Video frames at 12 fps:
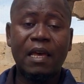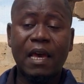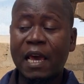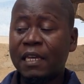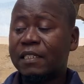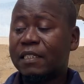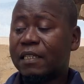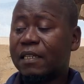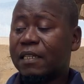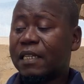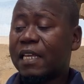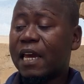And
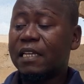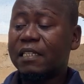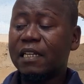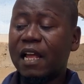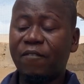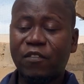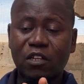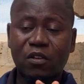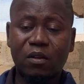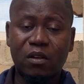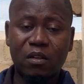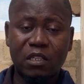the second thing after
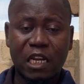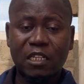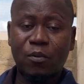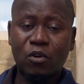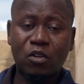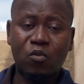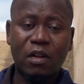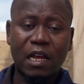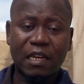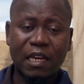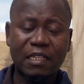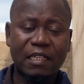transporting, when I
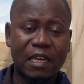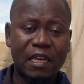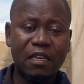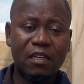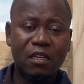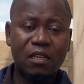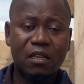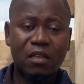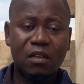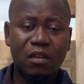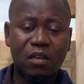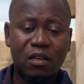get there,
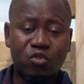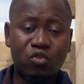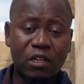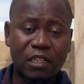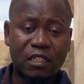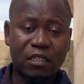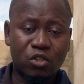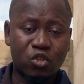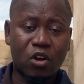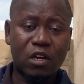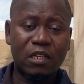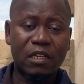doing the
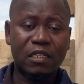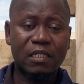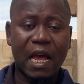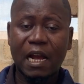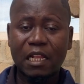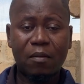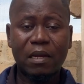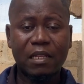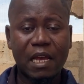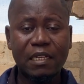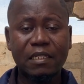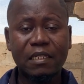stocking is
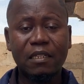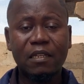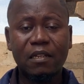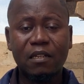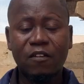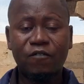acclimatizing the